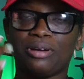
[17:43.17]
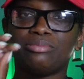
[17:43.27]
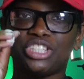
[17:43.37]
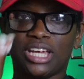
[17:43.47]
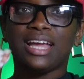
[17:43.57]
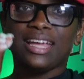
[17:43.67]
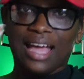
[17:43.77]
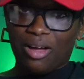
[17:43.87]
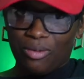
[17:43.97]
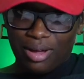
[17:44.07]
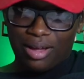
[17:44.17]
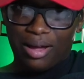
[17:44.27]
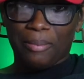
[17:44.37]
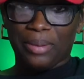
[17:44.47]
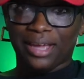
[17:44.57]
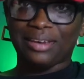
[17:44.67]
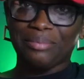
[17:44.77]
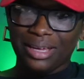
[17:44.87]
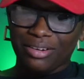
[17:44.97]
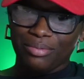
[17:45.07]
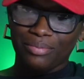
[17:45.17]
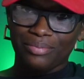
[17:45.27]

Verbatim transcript: from checkout abandonment